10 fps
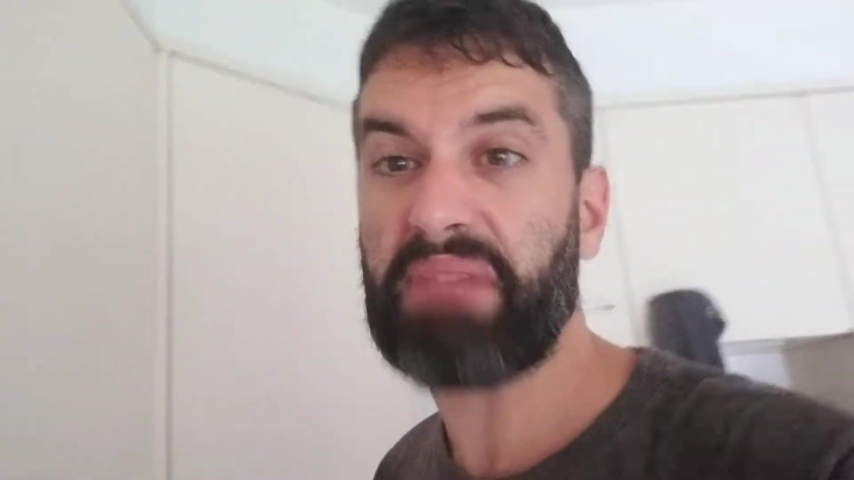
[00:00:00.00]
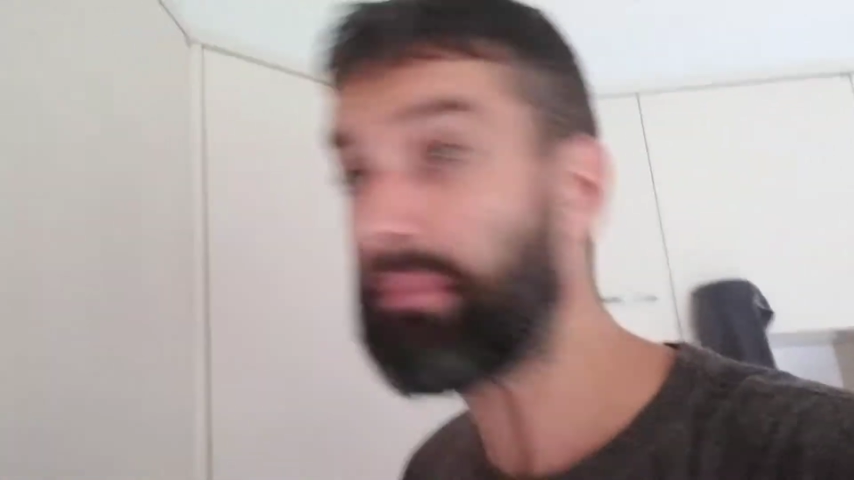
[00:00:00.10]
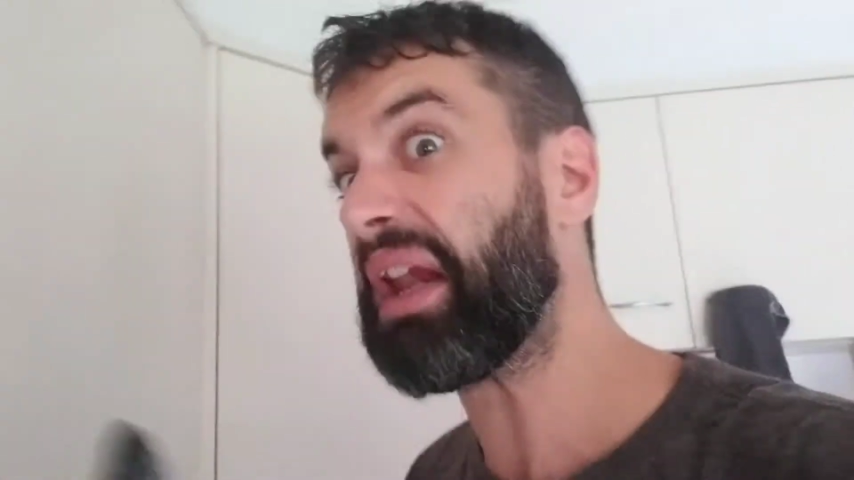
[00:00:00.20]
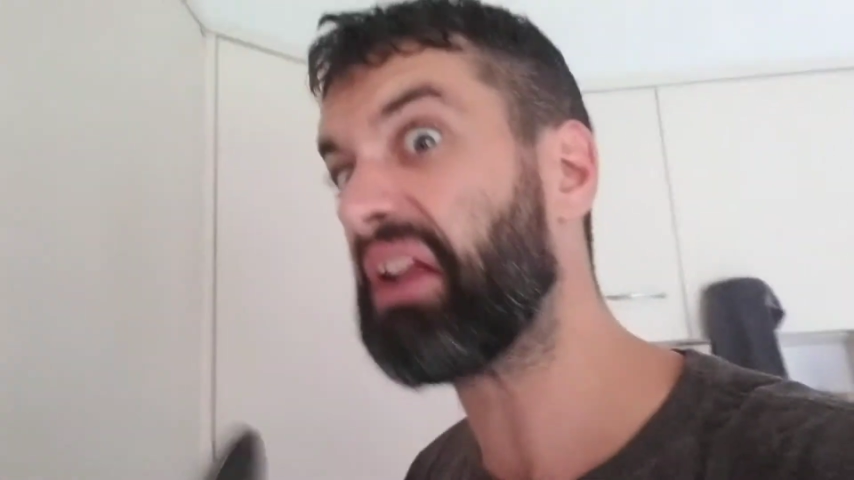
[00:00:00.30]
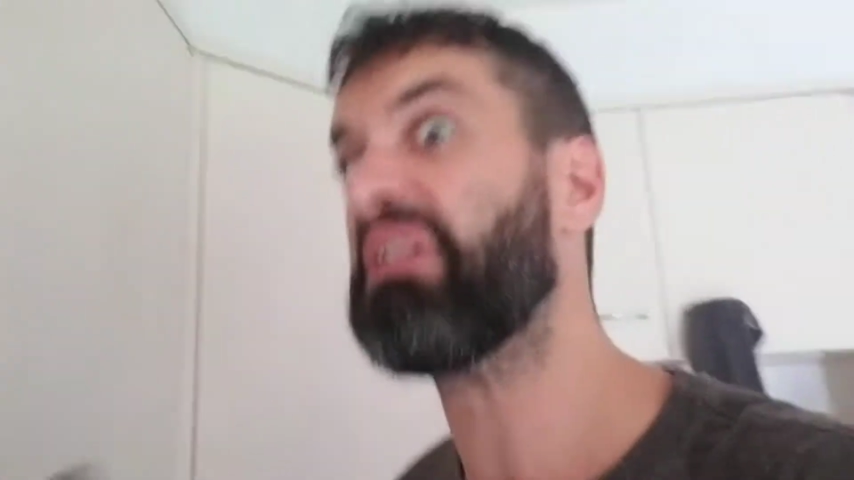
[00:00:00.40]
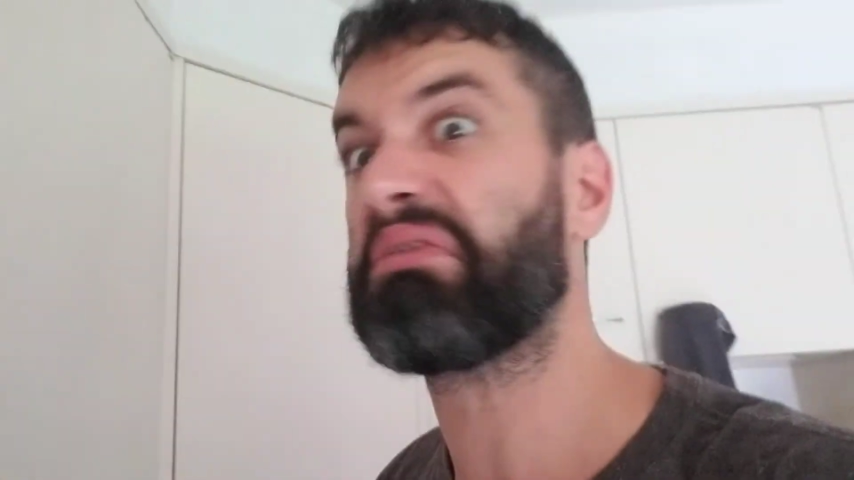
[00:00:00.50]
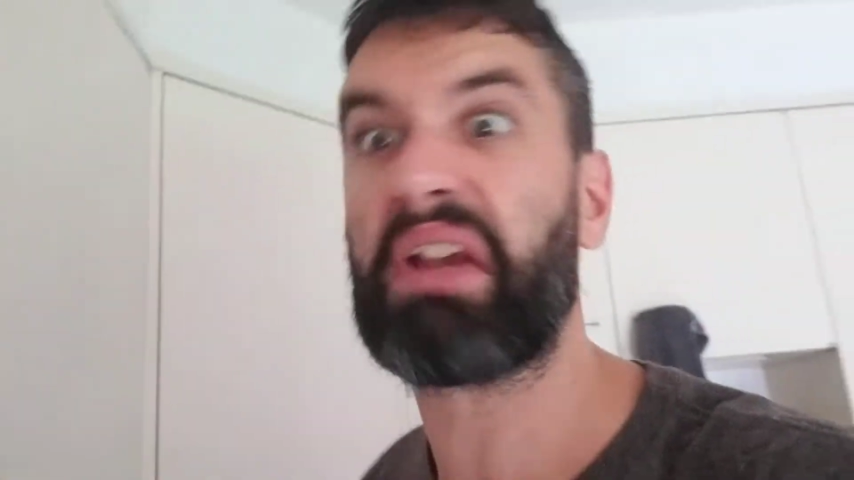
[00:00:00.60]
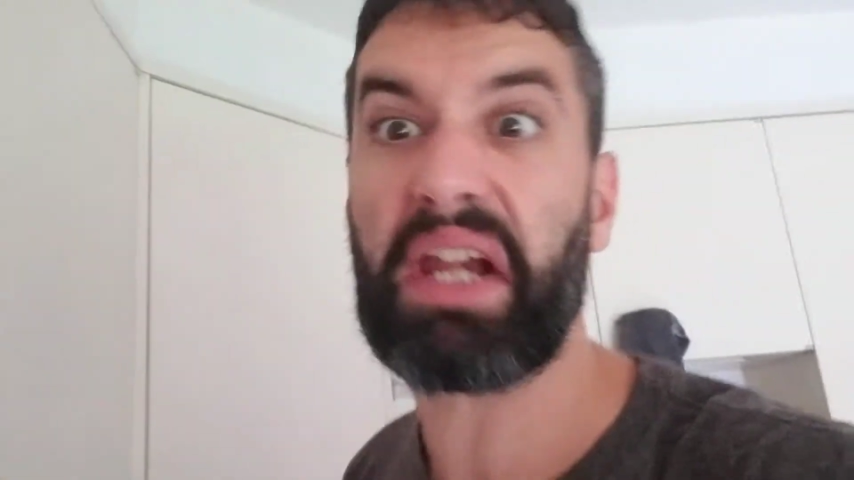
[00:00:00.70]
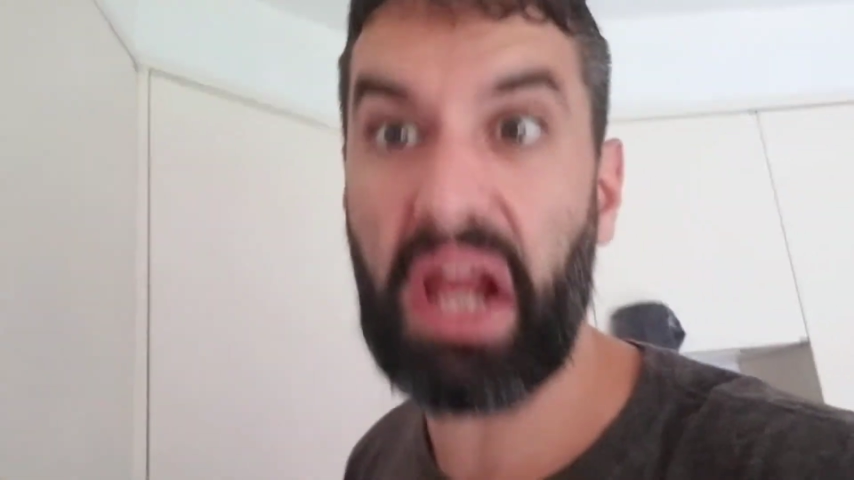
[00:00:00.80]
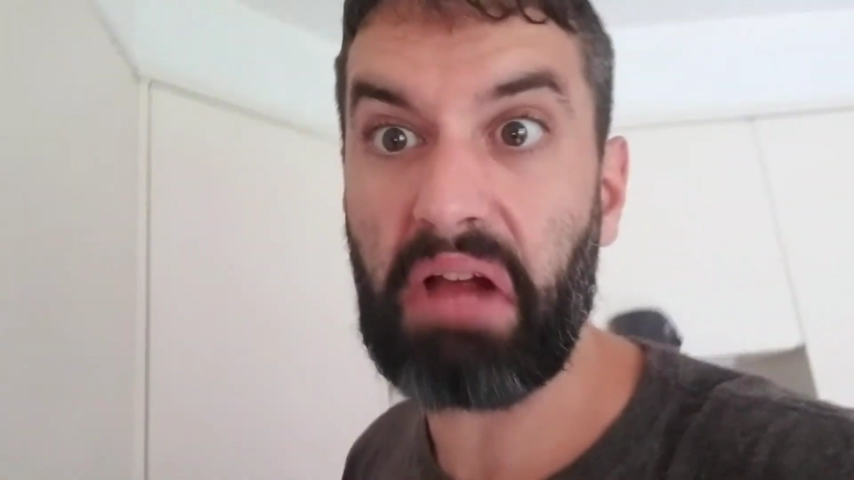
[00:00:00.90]
I'm eating
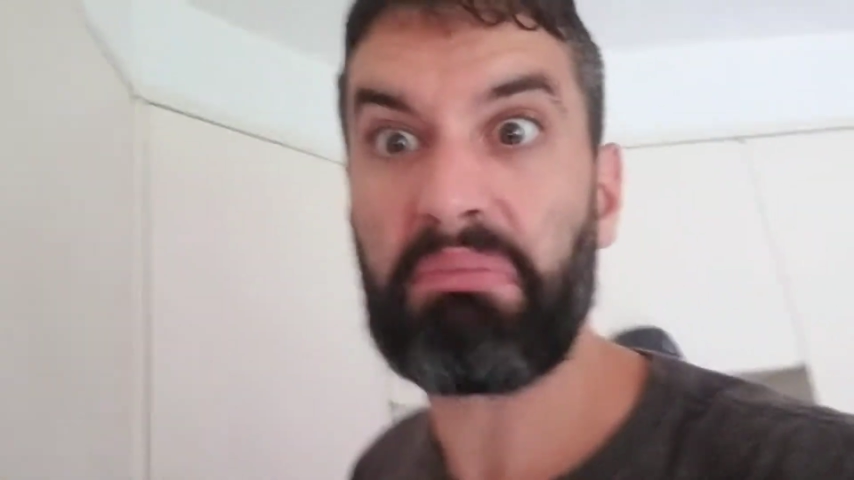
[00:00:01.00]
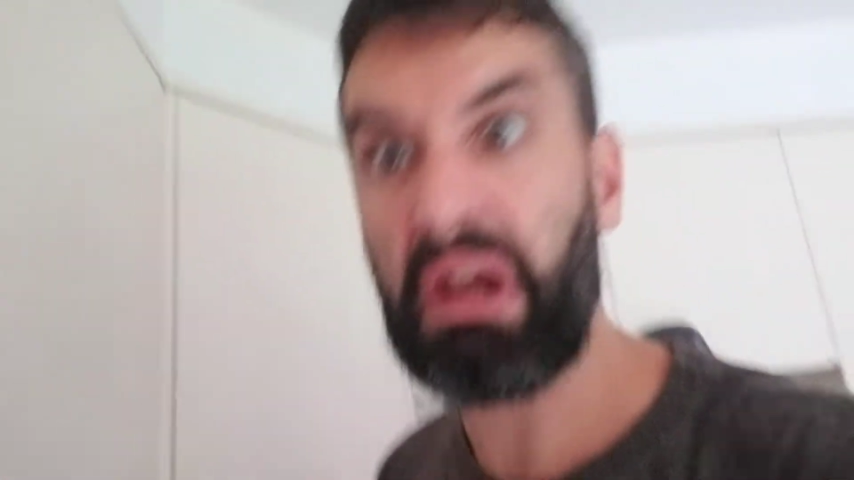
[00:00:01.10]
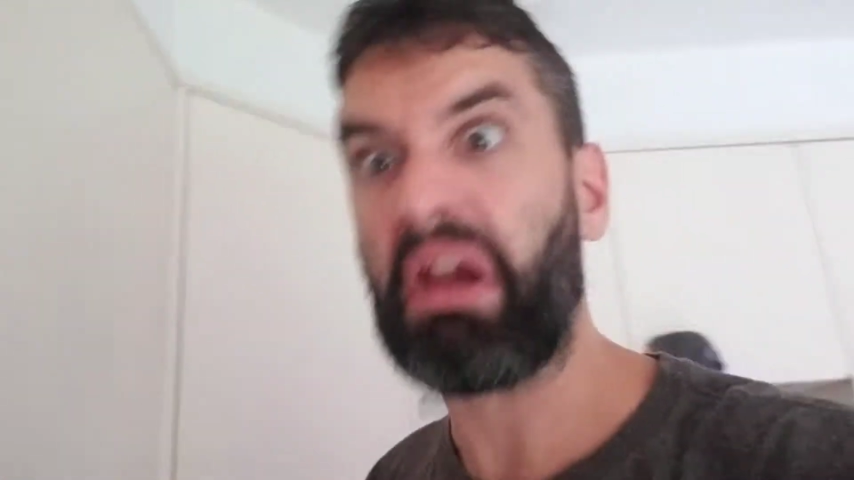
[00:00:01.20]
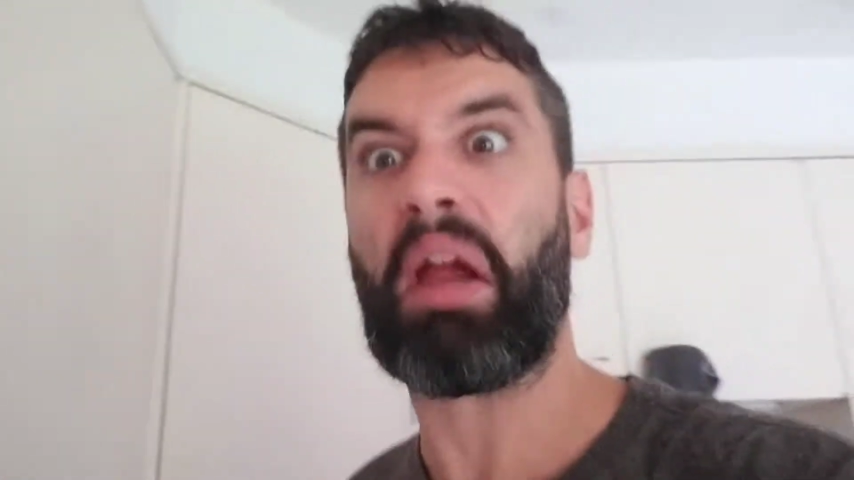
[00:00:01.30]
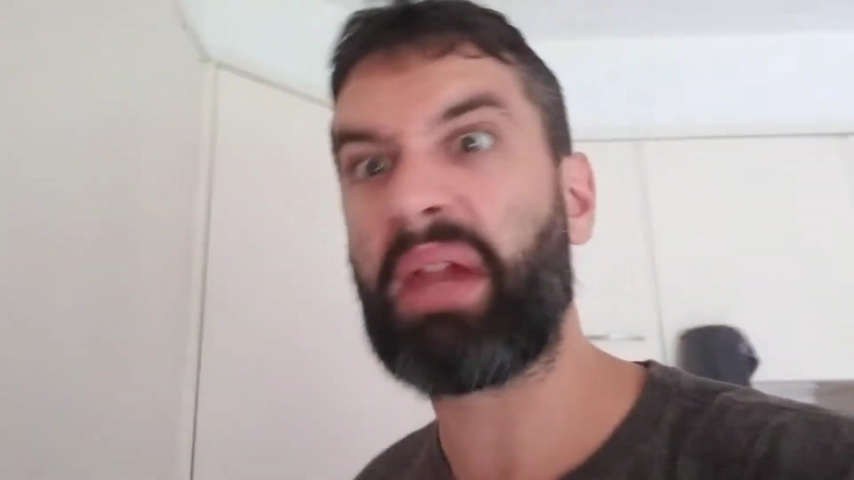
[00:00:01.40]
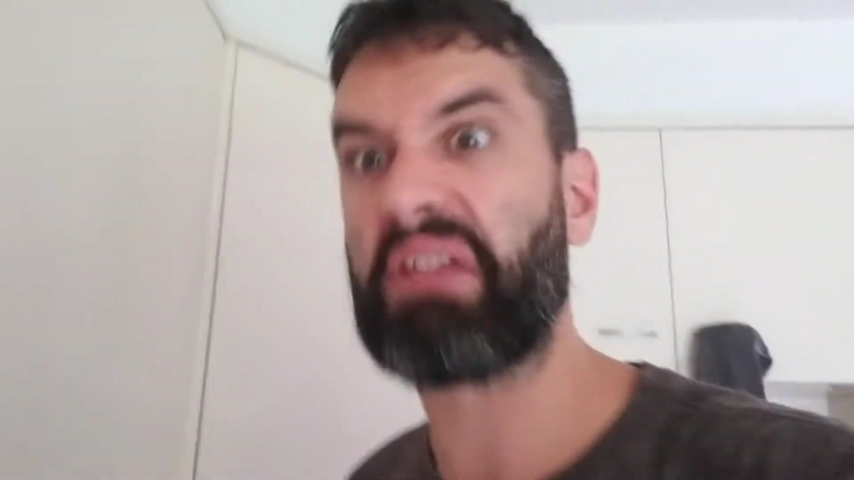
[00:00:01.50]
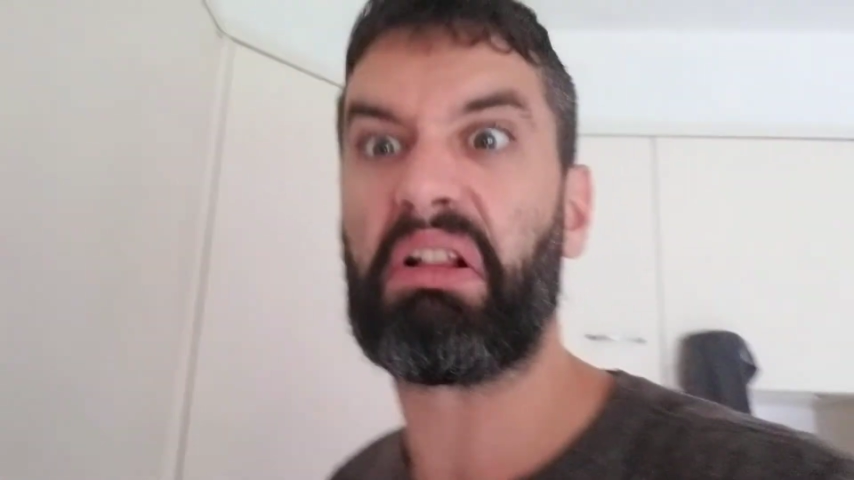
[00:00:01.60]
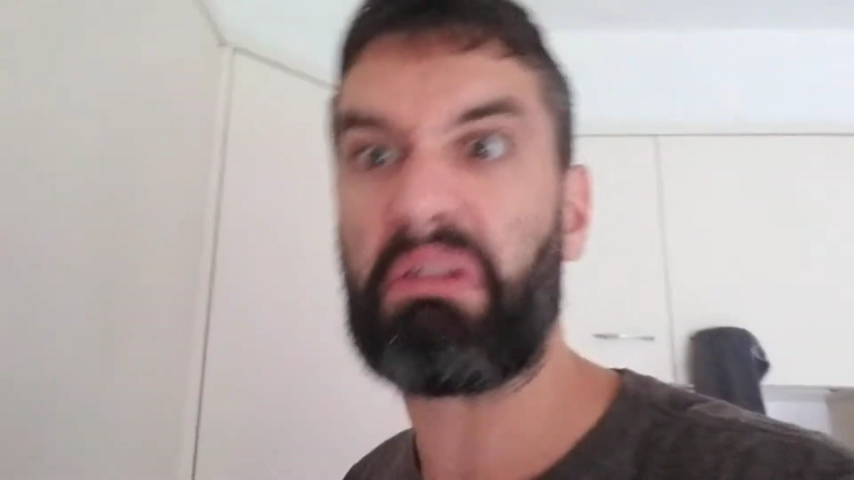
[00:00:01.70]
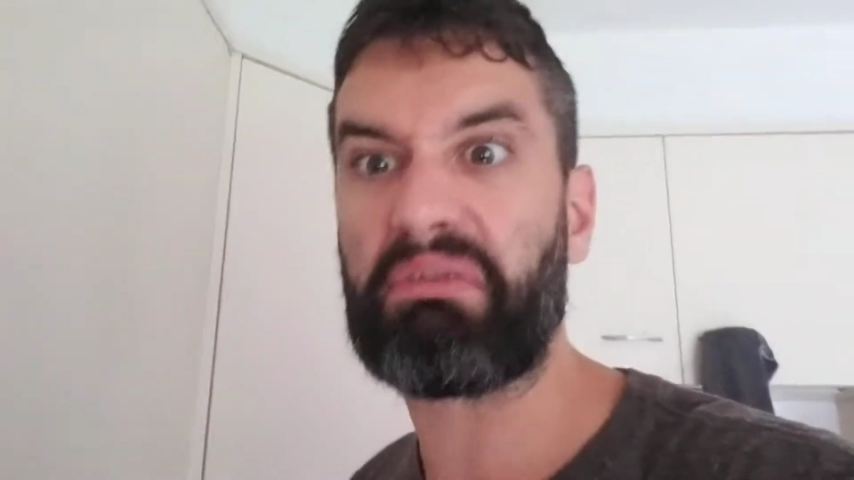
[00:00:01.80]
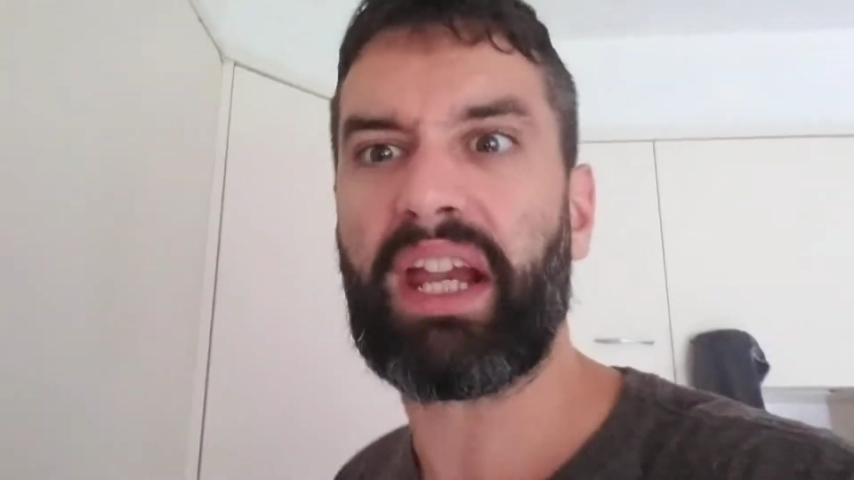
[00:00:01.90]
gluten-free now. I'm eating
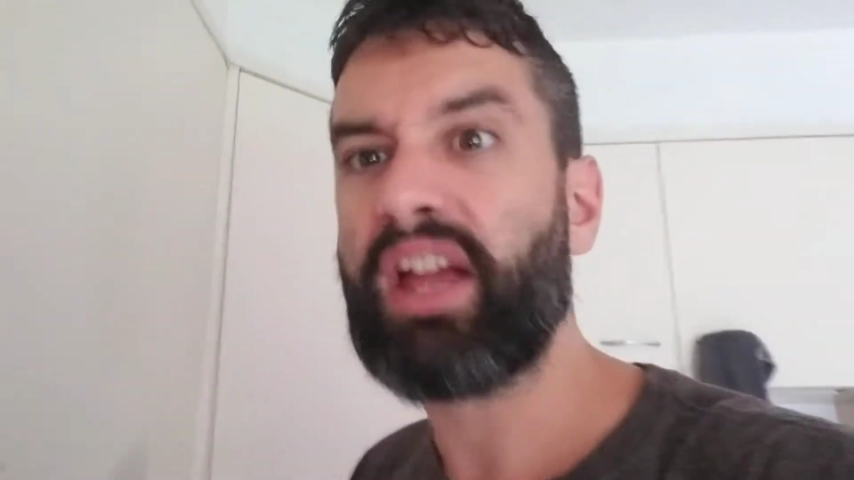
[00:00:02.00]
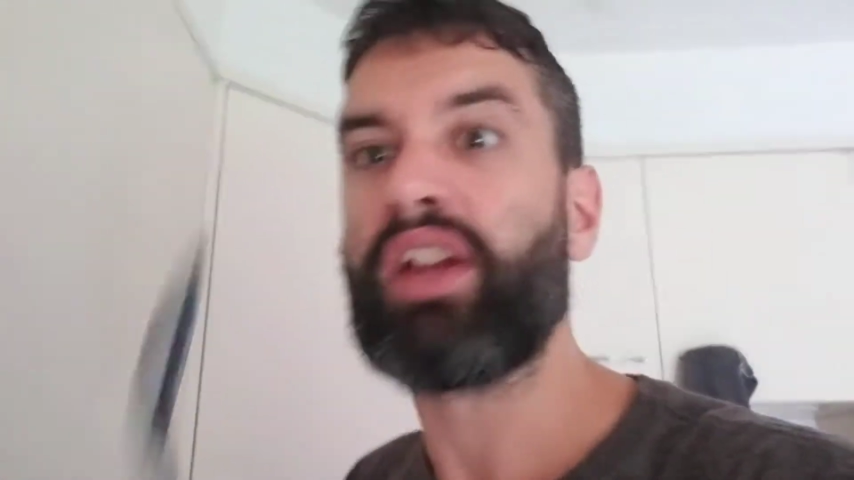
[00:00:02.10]
gluten-free.